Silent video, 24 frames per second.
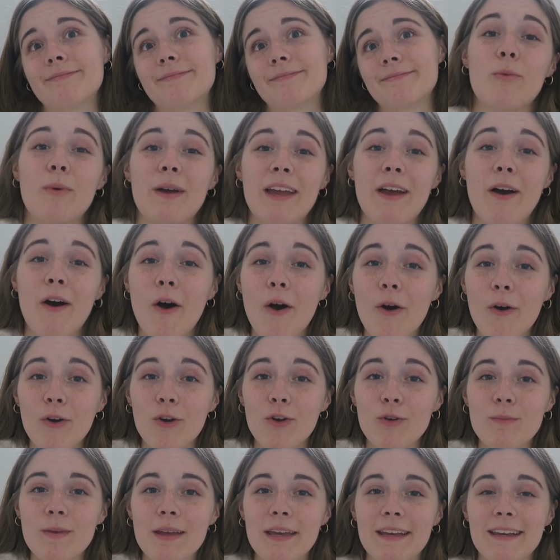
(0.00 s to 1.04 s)
The way
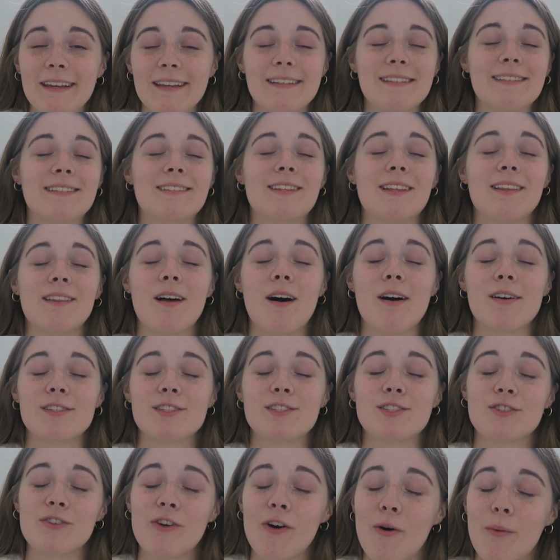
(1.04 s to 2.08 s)
home is the
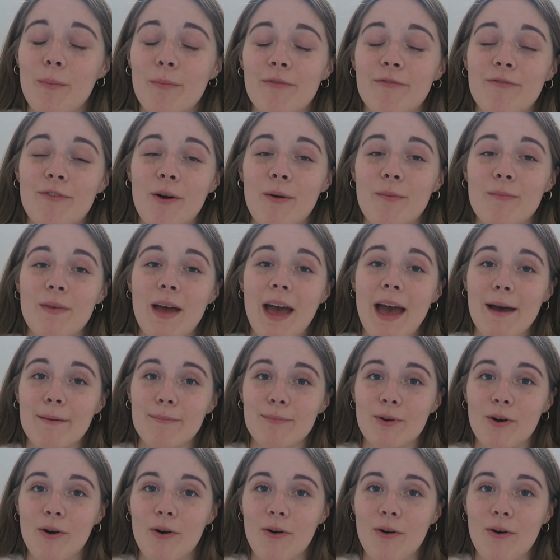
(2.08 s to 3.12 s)
last stop from
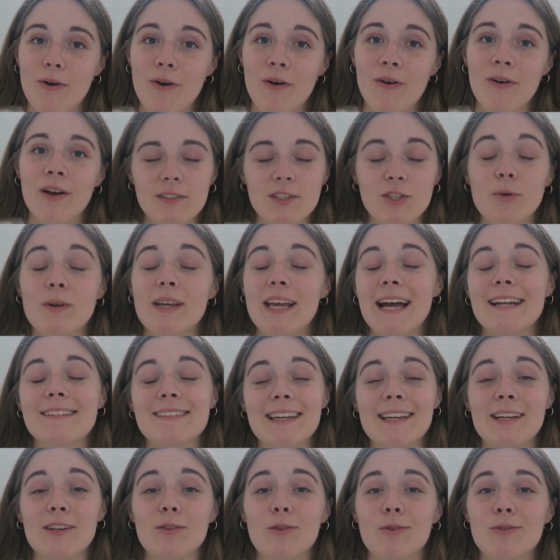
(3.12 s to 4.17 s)
Epcot, so it can
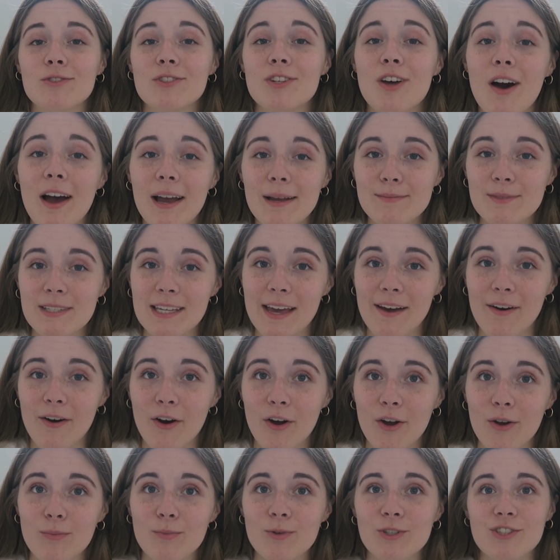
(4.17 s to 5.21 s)
take a long time to get
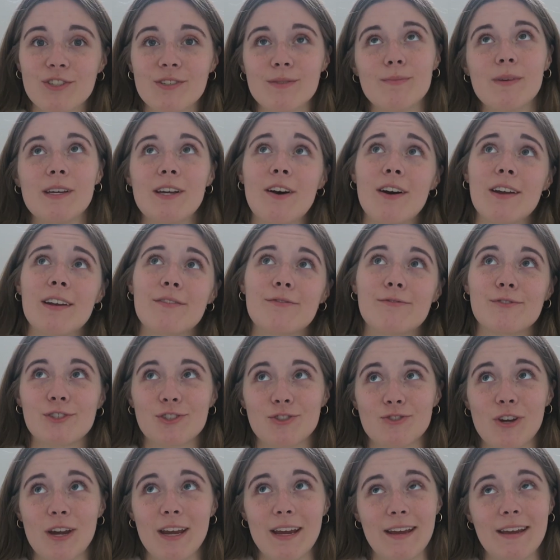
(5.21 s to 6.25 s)
home, which can be kind of
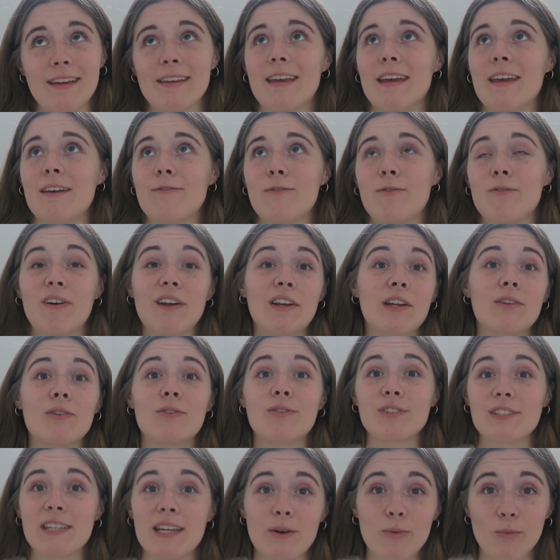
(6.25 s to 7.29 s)
frustrating if you've had a
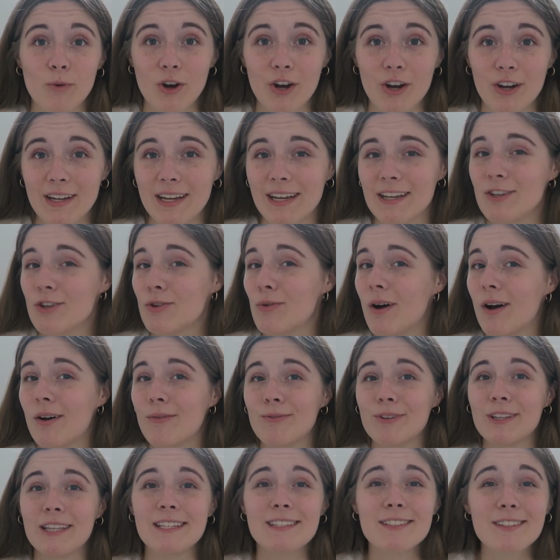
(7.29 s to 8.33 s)
long day at work and you are
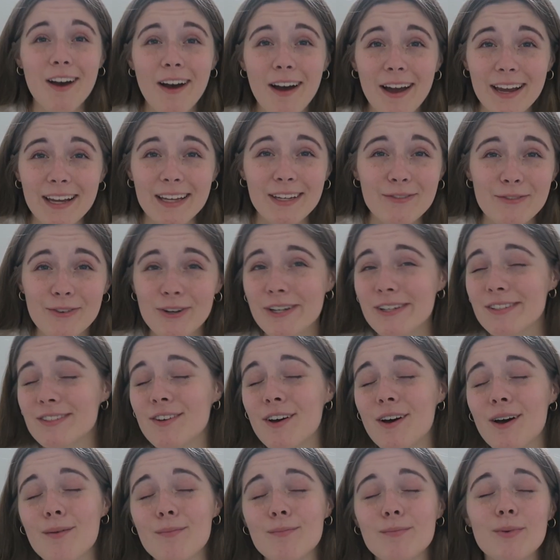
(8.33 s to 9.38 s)
really tired, for
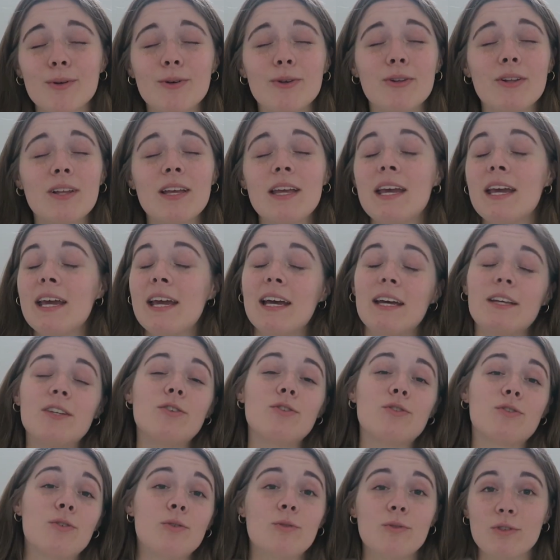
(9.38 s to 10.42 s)
example, and
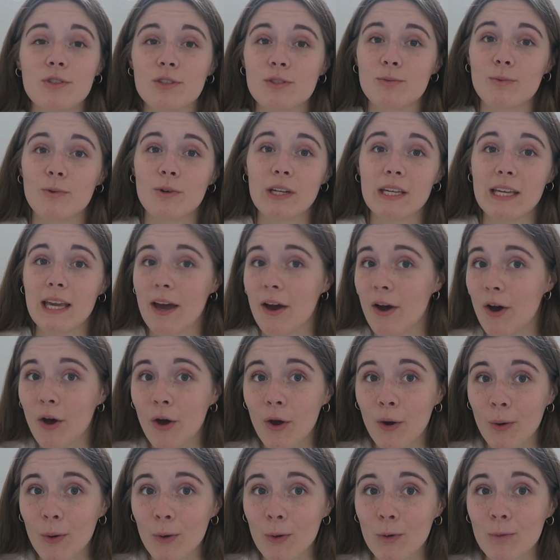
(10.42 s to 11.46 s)
you do just want to get
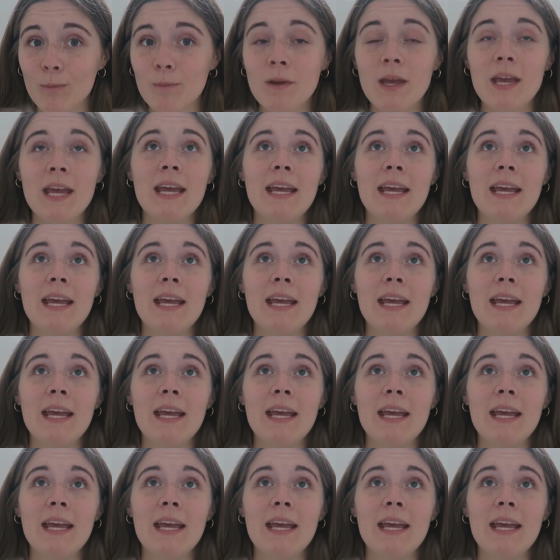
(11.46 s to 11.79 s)
home.